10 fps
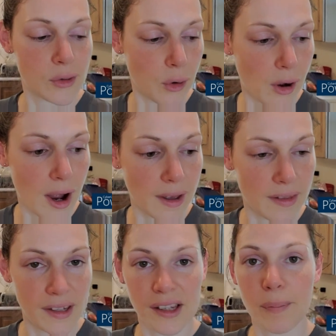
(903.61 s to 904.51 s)
So uh,
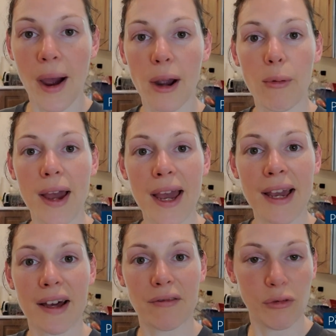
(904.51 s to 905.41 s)
this is my
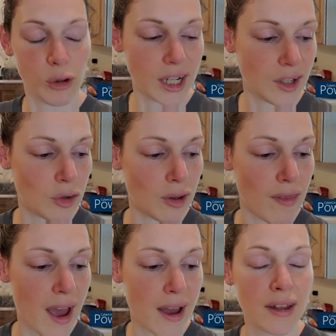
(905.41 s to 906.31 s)
way of avoiding doing
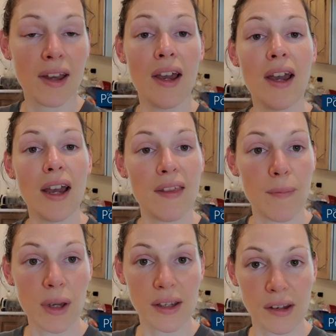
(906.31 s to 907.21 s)
that. And
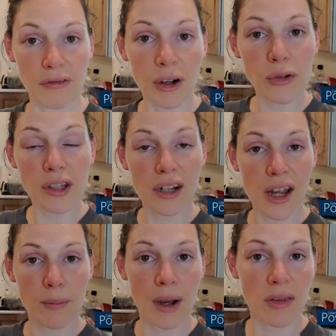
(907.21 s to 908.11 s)
then because it froze in a
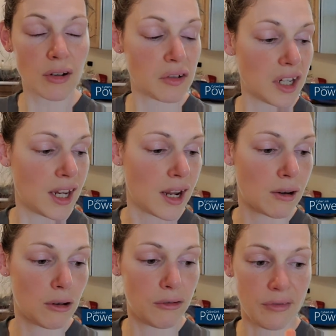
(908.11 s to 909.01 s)
9 by 13
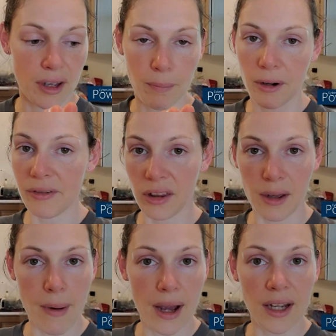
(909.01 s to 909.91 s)
it'll fit
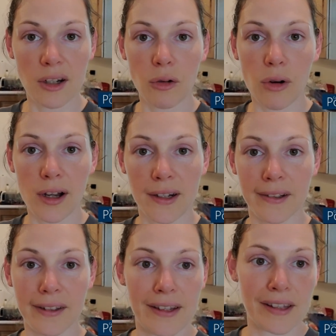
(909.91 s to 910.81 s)
perfectly back into one.
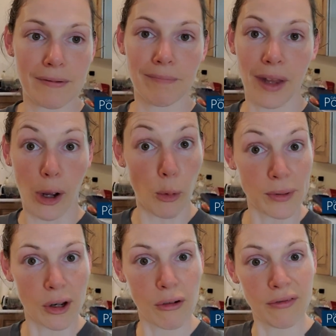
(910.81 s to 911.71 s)
At least I hope
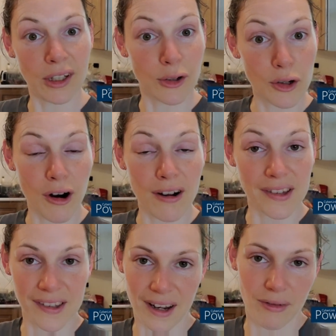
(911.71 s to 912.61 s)
so. Fingers crossed
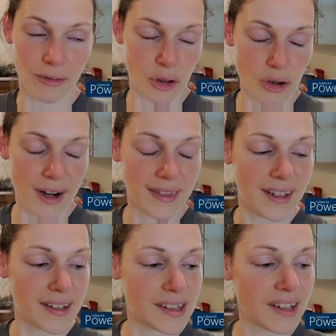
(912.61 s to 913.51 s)
since I've never tried
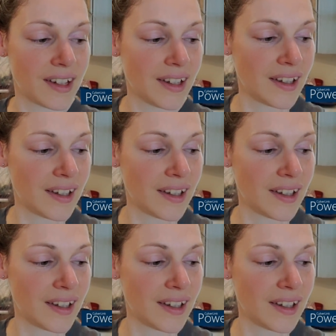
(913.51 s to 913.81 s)
this.